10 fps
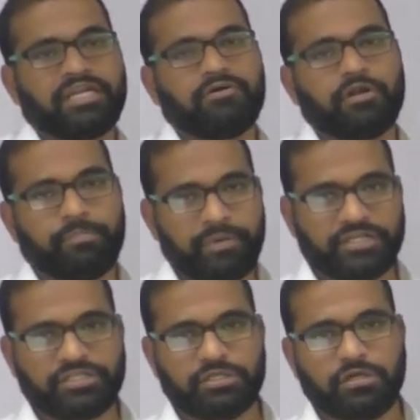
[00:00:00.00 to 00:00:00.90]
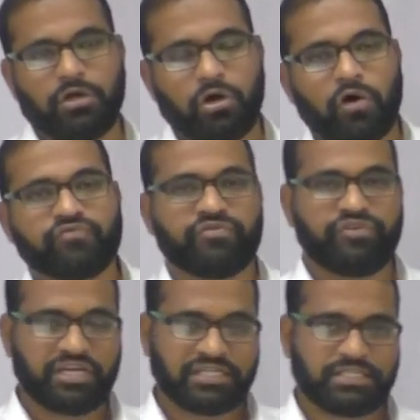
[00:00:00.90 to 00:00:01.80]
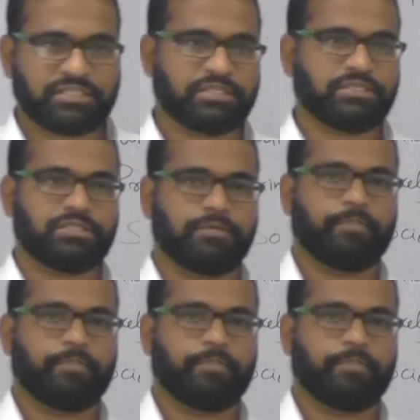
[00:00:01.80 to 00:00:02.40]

development of the weaker sections